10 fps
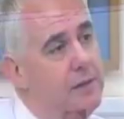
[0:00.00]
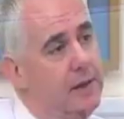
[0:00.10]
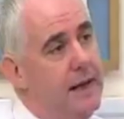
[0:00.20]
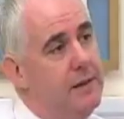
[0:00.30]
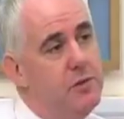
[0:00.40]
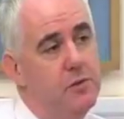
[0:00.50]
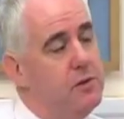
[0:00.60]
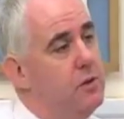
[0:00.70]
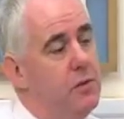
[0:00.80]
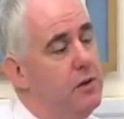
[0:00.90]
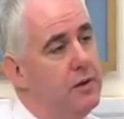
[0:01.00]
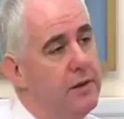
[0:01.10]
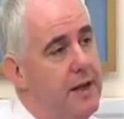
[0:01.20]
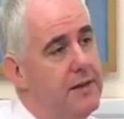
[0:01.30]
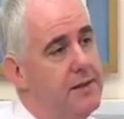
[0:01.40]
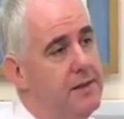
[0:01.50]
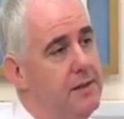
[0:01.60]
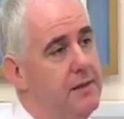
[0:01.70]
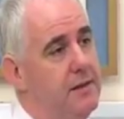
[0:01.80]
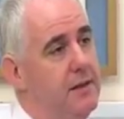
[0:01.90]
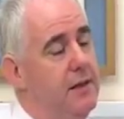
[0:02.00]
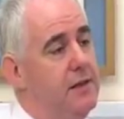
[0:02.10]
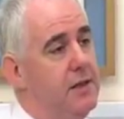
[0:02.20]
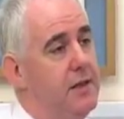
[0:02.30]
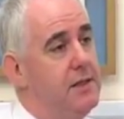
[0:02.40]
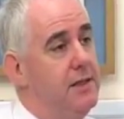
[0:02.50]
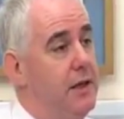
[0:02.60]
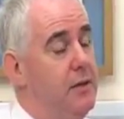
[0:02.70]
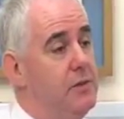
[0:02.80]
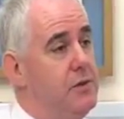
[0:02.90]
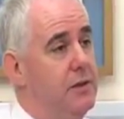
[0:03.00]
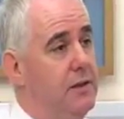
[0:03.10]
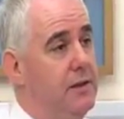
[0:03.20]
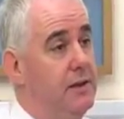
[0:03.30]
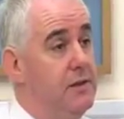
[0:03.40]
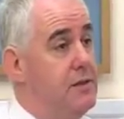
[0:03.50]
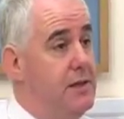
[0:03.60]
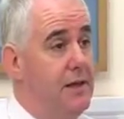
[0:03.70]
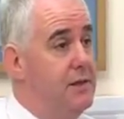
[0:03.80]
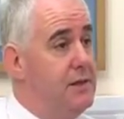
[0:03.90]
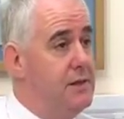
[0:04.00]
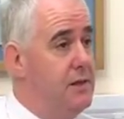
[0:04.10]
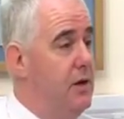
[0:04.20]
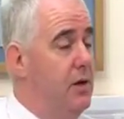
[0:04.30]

the lab, so it's no longer necessary to actually come to a clinic to see us